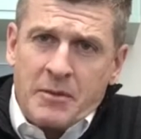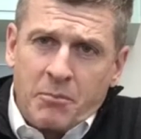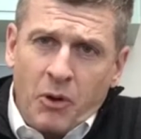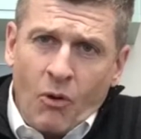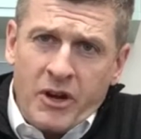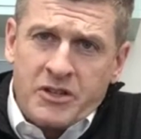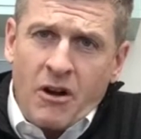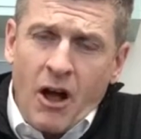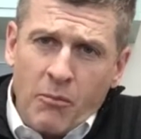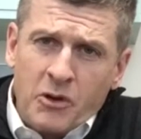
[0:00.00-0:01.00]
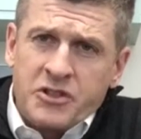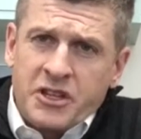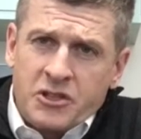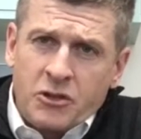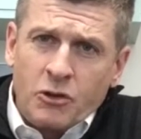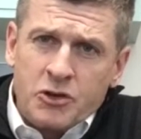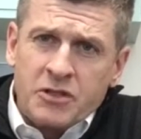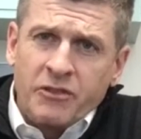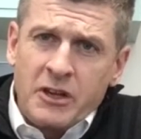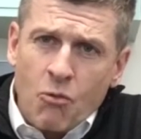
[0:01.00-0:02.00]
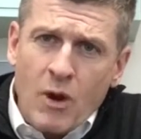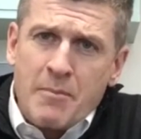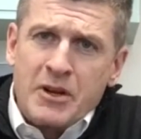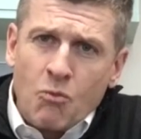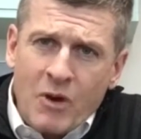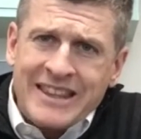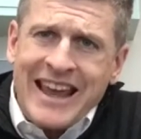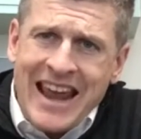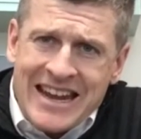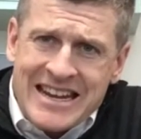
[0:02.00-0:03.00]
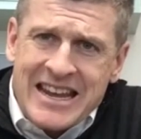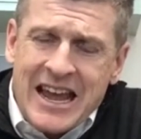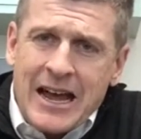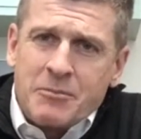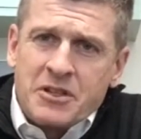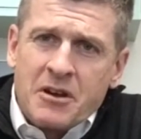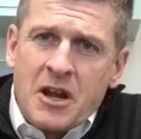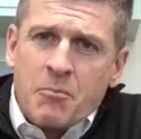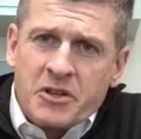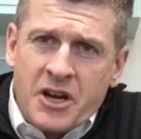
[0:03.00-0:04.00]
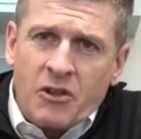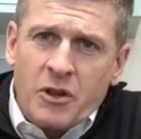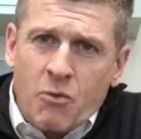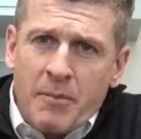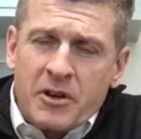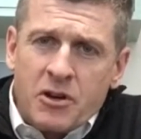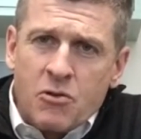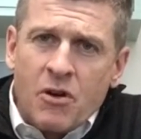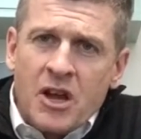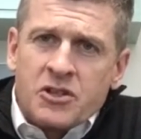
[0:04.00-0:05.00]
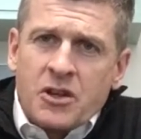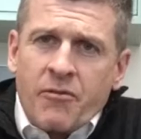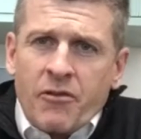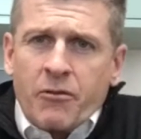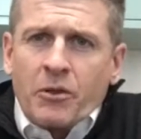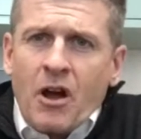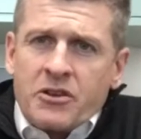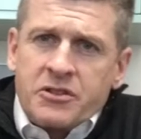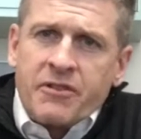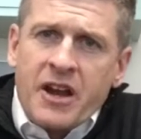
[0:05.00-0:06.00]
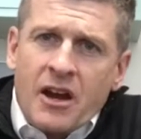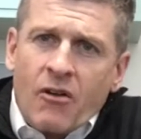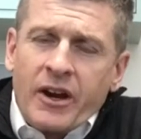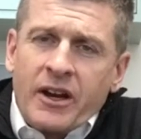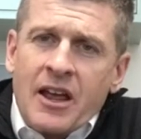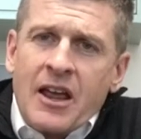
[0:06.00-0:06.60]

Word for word: employs almost exclusively women with handicaps, and particularly women who suffer from loss of hearing.